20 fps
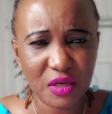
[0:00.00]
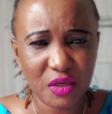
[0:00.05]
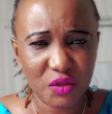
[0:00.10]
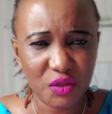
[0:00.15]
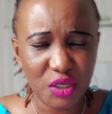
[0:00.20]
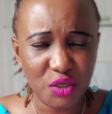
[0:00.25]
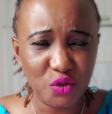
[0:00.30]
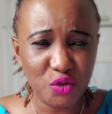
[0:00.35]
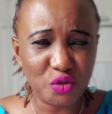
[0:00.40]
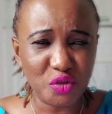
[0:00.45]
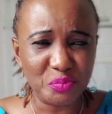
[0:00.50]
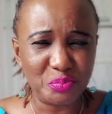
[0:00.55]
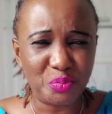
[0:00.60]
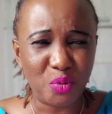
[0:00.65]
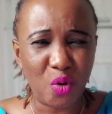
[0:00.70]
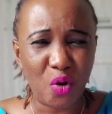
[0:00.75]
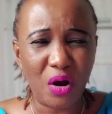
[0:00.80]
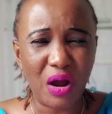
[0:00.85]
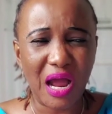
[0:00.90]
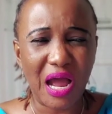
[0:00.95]
they used to
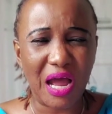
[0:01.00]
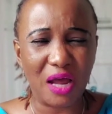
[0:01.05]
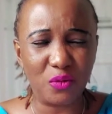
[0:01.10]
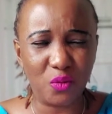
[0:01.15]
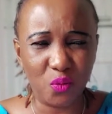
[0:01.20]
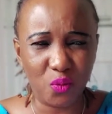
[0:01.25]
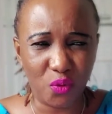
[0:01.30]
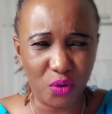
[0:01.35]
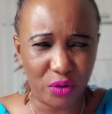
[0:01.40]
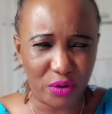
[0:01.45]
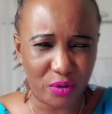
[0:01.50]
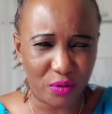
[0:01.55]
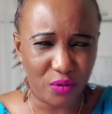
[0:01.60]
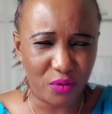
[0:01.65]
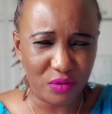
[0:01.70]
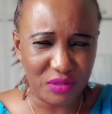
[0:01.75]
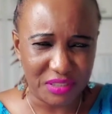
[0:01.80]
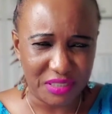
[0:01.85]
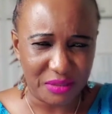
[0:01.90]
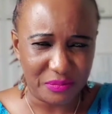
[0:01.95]
pour hot water
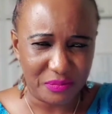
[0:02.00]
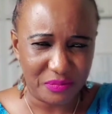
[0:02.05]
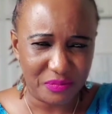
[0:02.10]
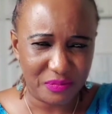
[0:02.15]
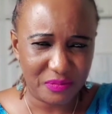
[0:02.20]
on them.